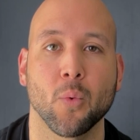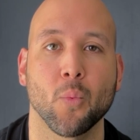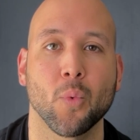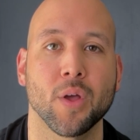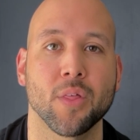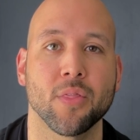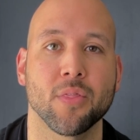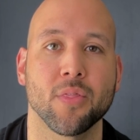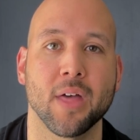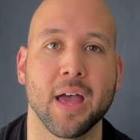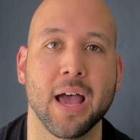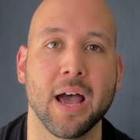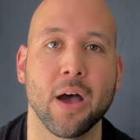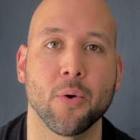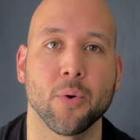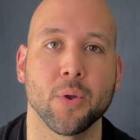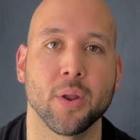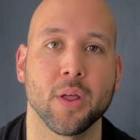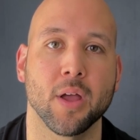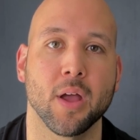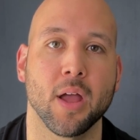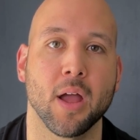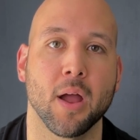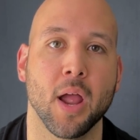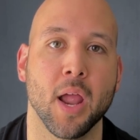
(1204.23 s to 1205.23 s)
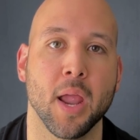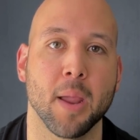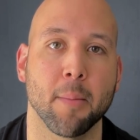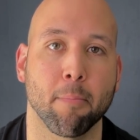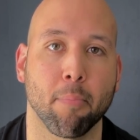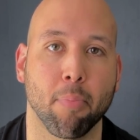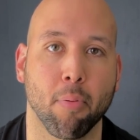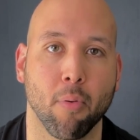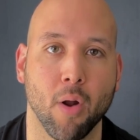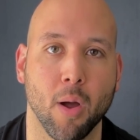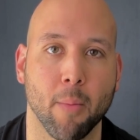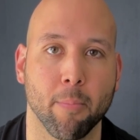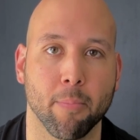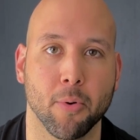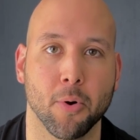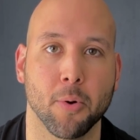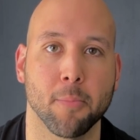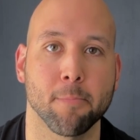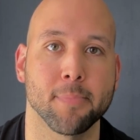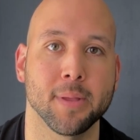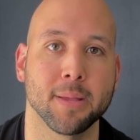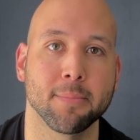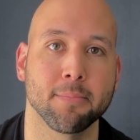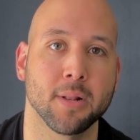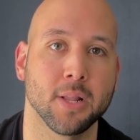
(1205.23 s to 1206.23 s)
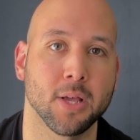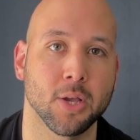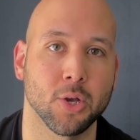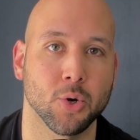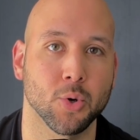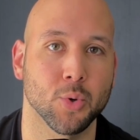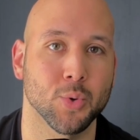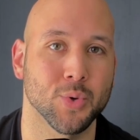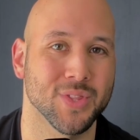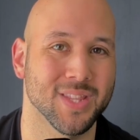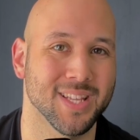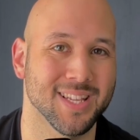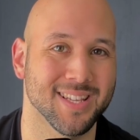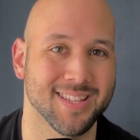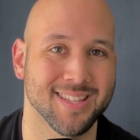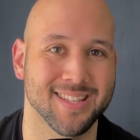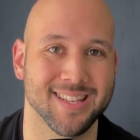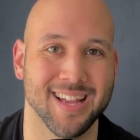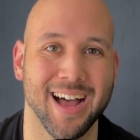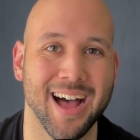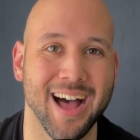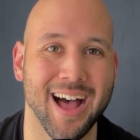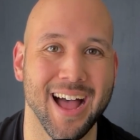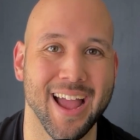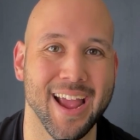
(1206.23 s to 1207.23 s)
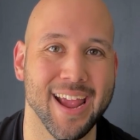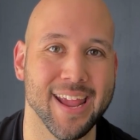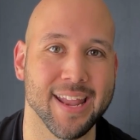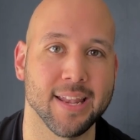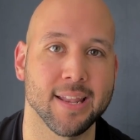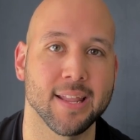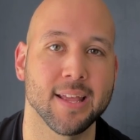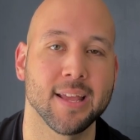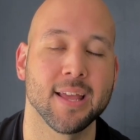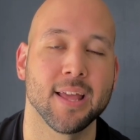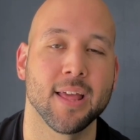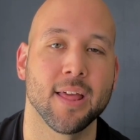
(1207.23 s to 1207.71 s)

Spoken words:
without a proper biblical design